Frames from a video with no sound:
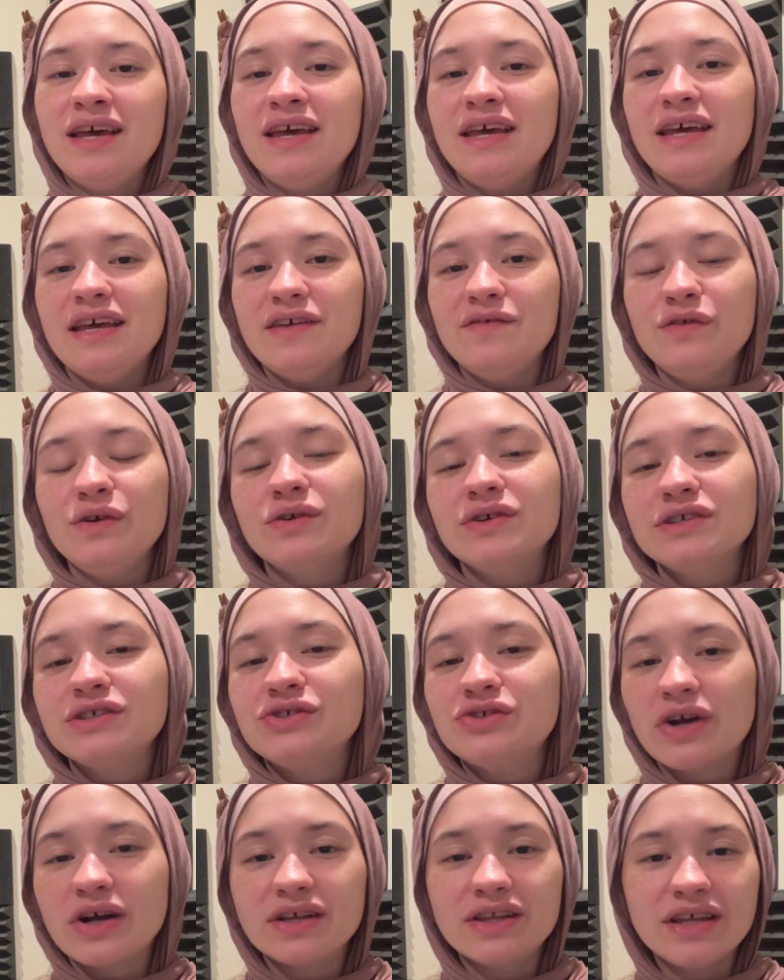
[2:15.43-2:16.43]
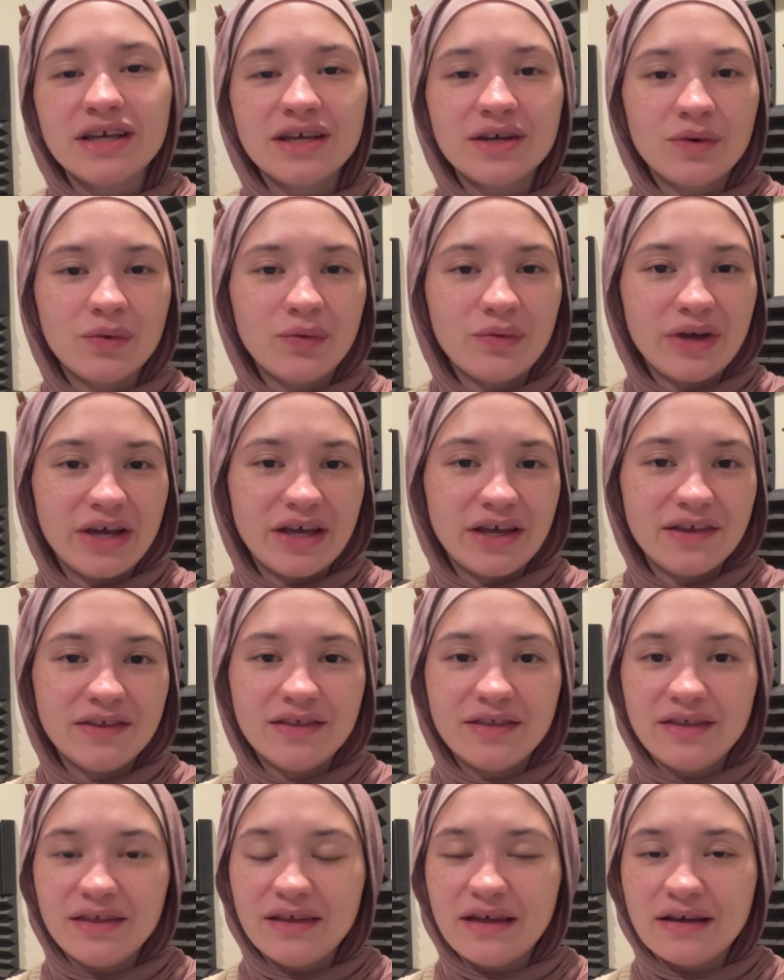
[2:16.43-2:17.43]
If you are struggling
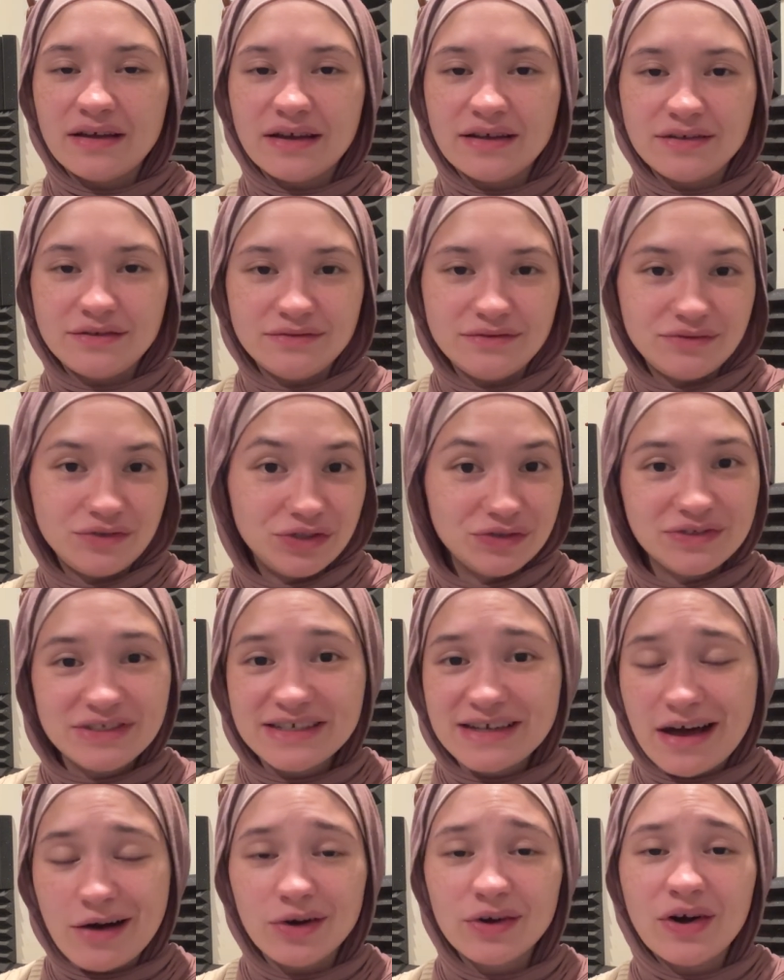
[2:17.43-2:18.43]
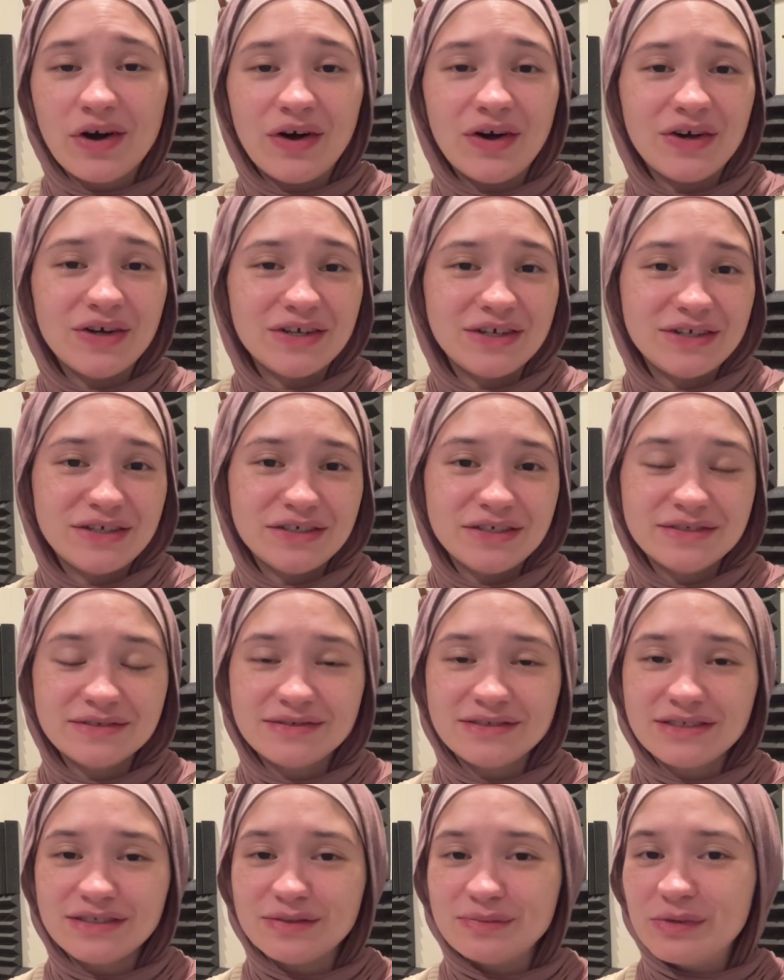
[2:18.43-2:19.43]
with using alcohol,
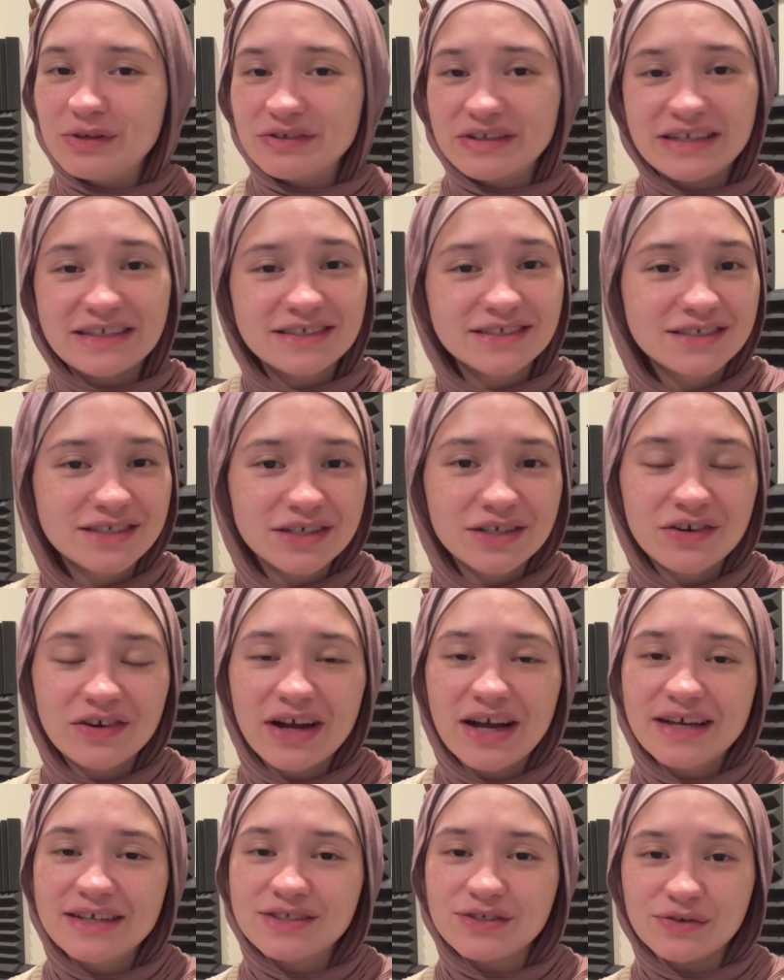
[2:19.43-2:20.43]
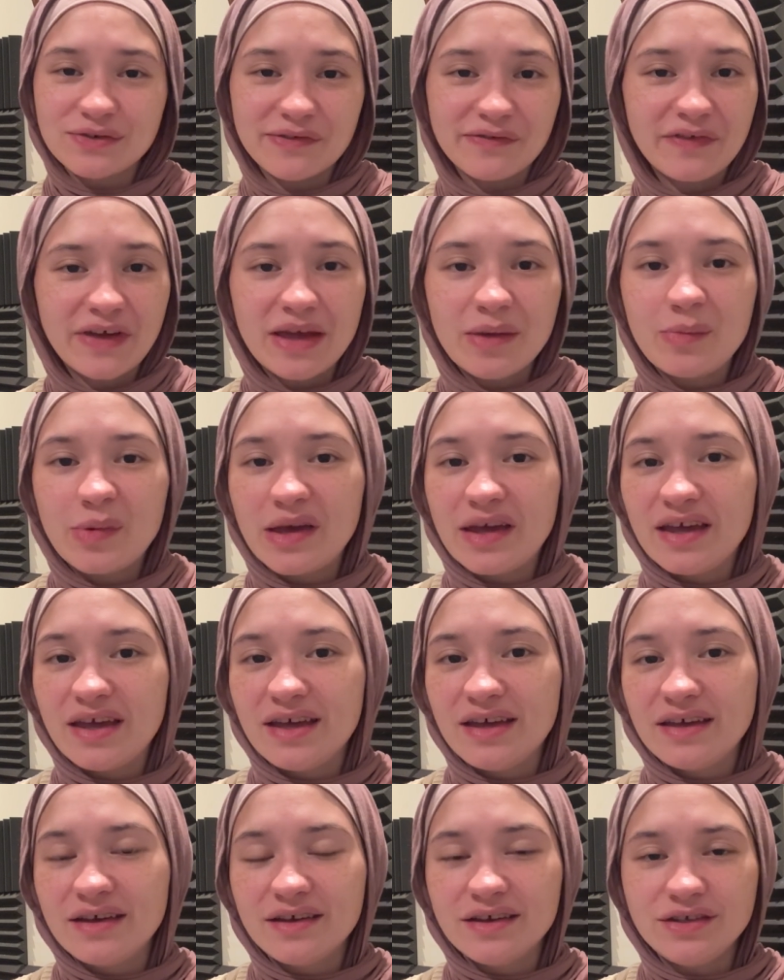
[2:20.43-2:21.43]
smoking cigarettes or
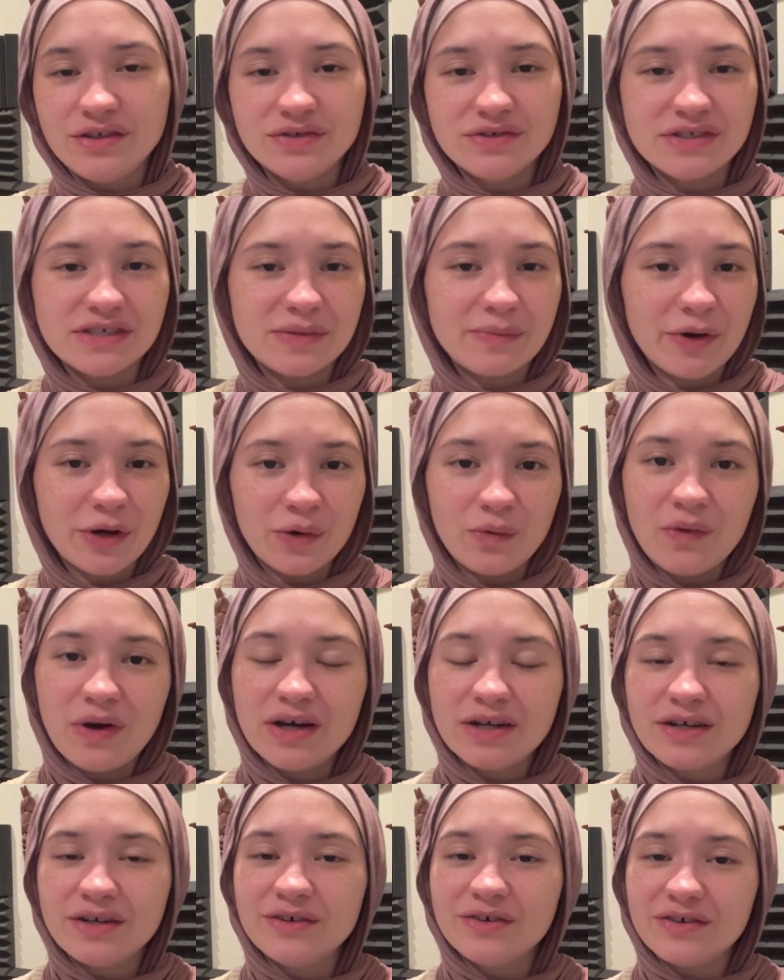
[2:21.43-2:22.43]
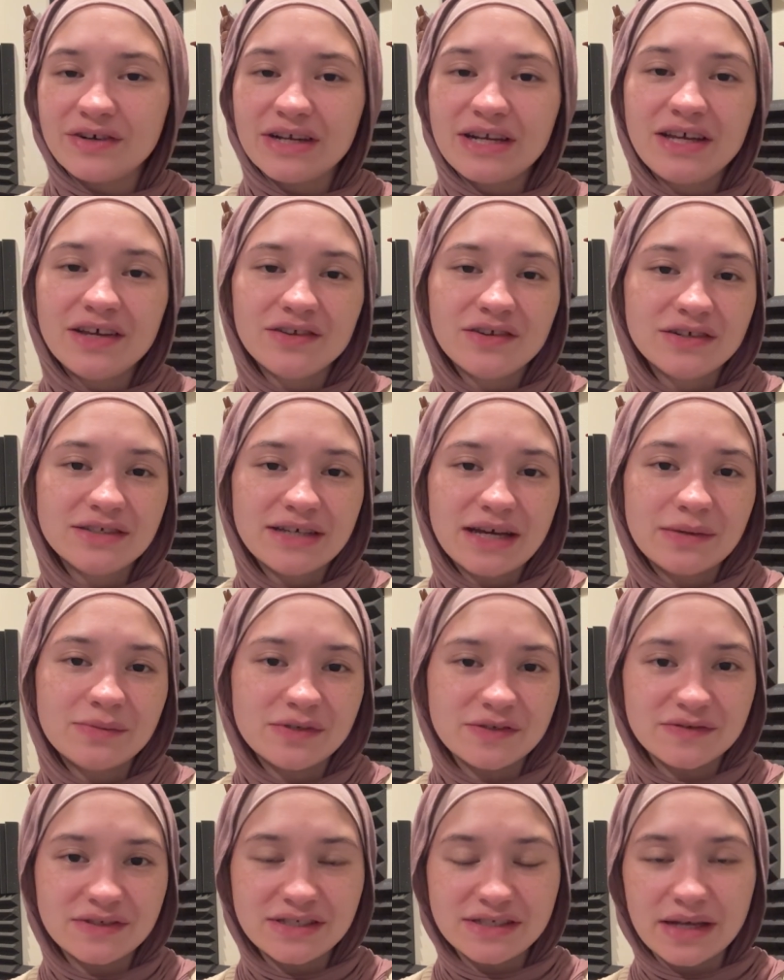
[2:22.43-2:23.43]
vaping, using marijuana or any other types
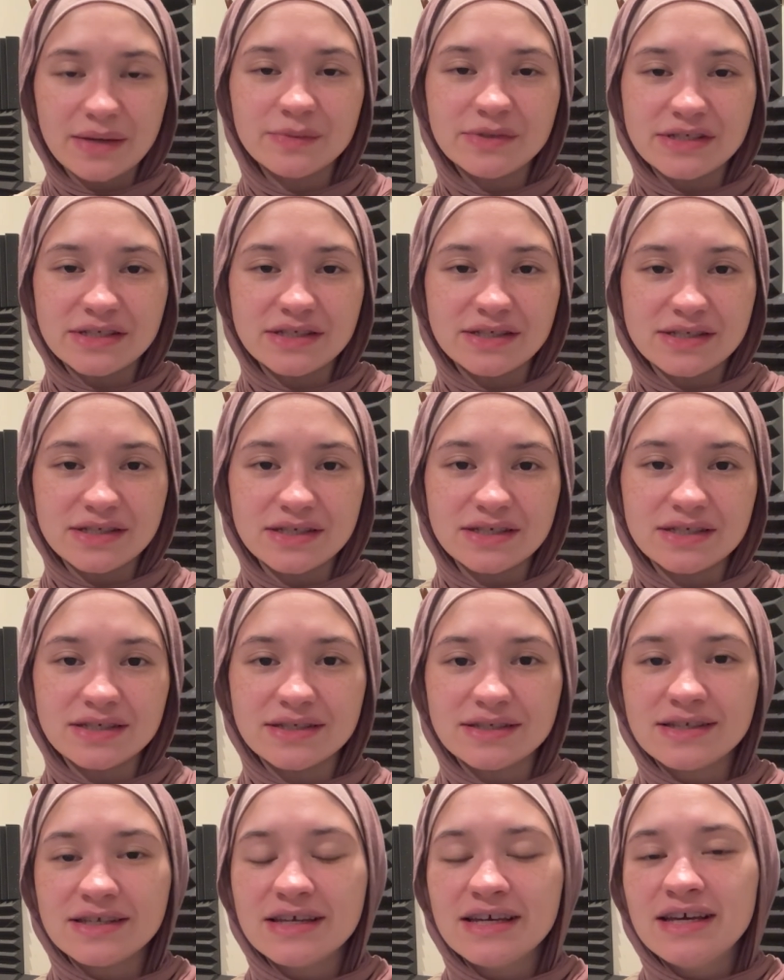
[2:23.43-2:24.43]
of substances,